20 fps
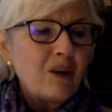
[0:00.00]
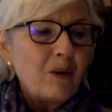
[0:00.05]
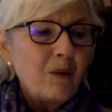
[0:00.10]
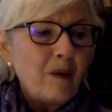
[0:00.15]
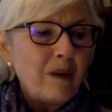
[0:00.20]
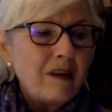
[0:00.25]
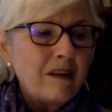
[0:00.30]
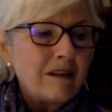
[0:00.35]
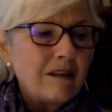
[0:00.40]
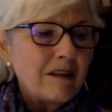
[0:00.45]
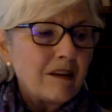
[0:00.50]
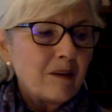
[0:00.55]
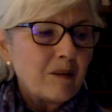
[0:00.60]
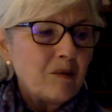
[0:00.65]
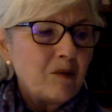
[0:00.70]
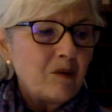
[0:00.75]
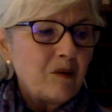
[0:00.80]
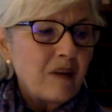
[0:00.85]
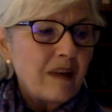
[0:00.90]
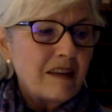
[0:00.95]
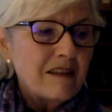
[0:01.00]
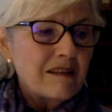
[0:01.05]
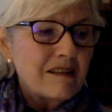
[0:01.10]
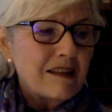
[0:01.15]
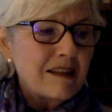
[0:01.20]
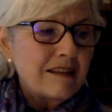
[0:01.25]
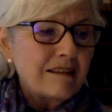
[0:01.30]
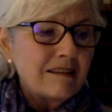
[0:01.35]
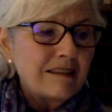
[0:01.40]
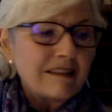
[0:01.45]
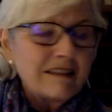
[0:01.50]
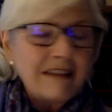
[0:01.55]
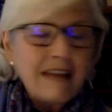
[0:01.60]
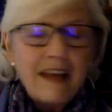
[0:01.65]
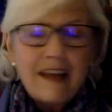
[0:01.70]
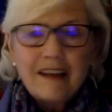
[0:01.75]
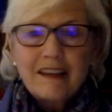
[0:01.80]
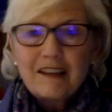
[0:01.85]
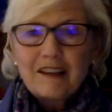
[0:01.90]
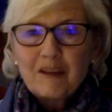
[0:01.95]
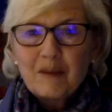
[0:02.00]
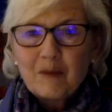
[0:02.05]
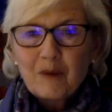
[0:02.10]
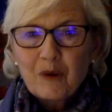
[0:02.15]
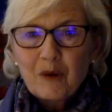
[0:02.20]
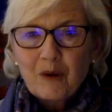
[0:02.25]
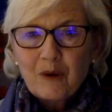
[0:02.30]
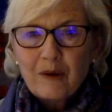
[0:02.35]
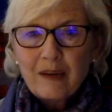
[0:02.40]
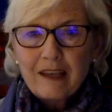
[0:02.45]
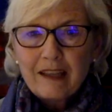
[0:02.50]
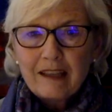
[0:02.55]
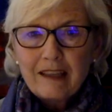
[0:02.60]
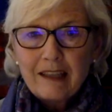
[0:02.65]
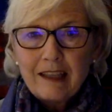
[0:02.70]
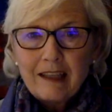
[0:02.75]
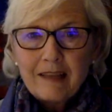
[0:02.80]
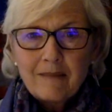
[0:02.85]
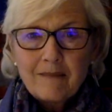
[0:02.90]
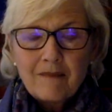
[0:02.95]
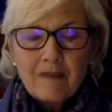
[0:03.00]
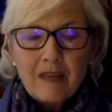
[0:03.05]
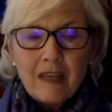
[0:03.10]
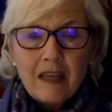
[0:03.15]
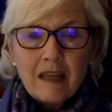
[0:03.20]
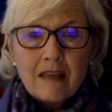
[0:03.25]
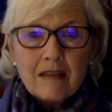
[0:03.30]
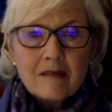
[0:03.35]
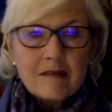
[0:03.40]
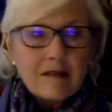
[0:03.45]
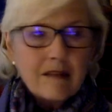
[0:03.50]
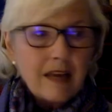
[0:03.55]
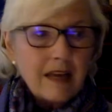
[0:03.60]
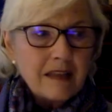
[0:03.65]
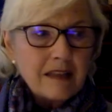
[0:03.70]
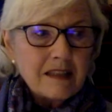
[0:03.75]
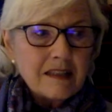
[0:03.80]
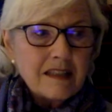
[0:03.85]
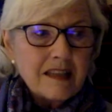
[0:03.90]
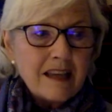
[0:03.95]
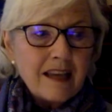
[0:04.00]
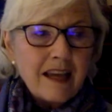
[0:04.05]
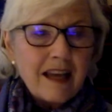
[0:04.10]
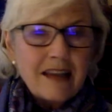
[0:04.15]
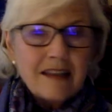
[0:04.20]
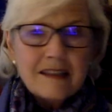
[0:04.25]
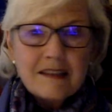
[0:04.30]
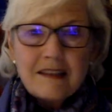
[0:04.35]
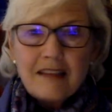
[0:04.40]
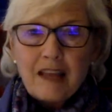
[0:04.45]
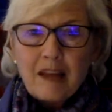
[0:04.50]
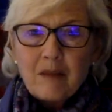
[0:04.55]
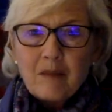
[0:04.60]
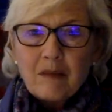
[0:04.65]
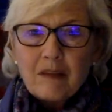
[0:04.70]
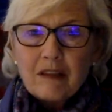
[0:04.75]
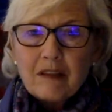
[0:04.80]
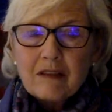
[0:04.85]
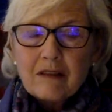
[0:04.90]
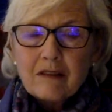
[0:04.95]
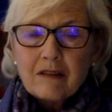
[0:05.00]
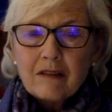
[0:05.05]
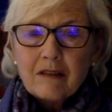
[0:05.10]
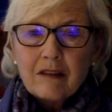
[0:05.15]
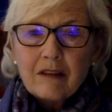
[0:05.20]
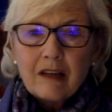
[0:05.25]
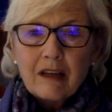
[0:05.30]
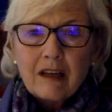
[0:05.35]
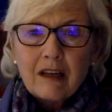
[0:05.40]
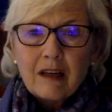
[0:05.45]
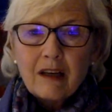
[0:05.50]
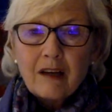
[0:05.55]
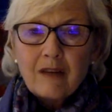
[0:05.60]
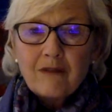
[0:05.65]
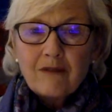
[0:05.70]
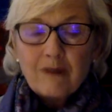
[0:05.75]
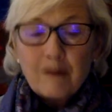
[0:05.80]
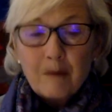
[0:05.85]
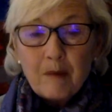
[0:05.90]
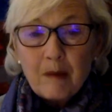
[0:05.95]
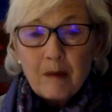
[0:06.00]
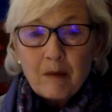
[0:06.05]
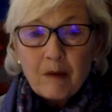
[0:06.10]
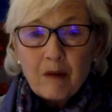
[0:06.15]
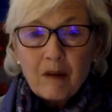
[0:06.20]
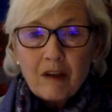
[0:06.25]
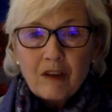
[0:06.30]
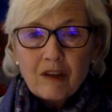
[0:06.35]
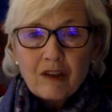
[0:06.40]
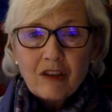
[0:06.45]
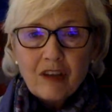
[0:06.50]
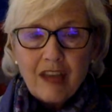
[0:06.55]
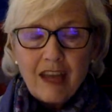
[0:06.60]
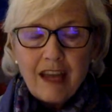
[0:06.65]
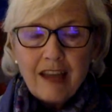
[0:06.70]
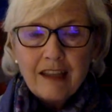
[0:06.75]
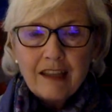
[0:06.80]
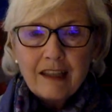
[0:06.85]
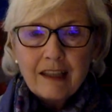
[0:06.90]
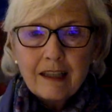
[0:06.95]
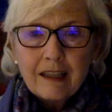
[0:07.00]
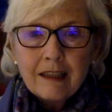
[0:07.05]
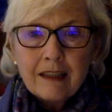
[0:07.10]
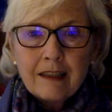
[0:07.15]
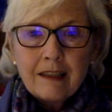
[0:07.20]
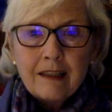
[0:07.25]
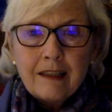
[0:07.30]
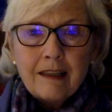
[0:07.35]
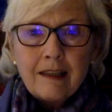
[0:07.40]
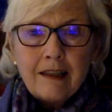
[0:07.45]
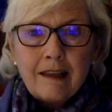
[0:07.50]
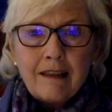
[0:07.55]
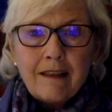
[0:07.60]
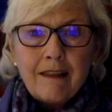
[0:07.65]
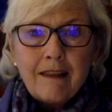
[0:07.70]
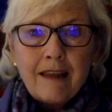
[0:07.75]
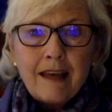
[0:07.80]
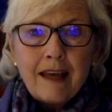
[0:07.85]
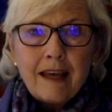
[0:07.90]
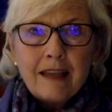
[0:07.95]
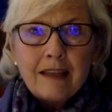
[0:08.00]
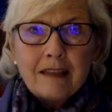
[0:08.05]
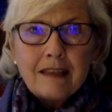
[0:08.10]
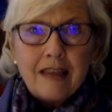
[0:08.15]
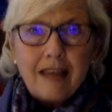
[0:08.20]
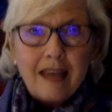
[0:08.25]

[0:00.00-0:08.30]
We can help you get settled in Canada more quickly." So that's a statement from Immigration Canada that